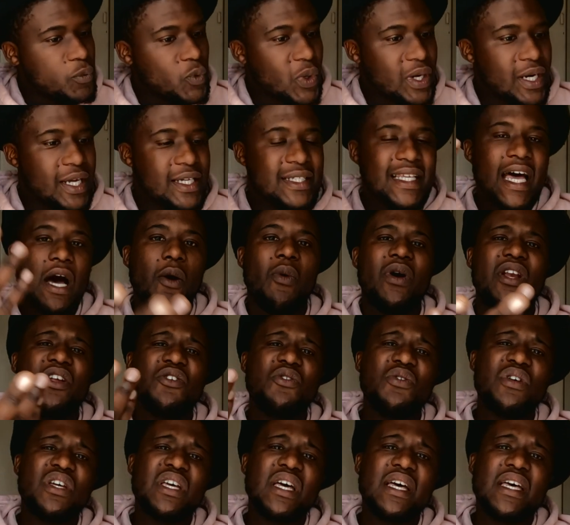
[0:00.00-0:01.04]
what else? I
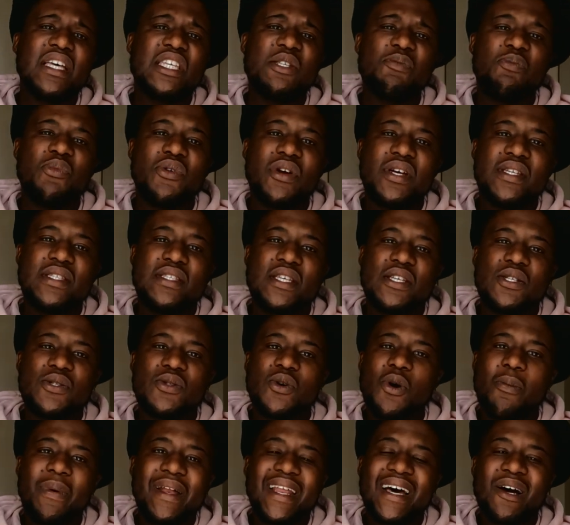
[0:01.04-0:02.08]
wanted to experience the
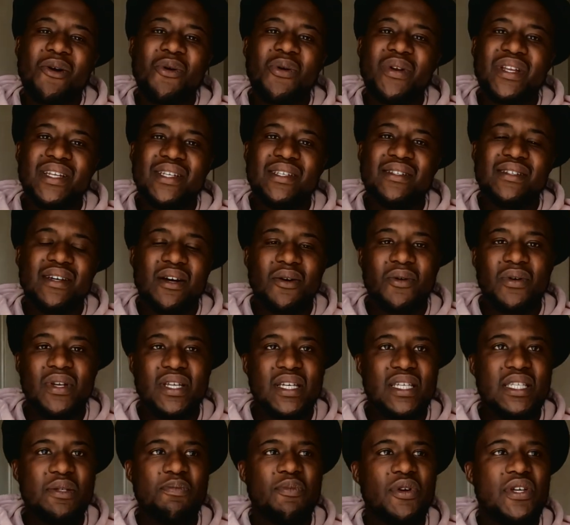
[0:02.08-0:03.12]
snow, but I couldn't
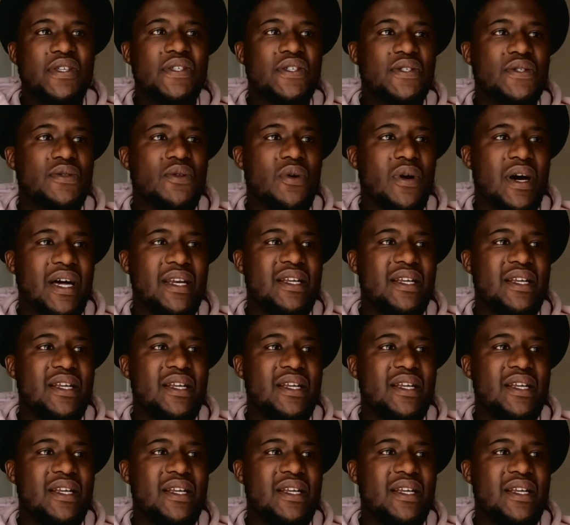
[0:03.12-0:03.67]
experience the snow.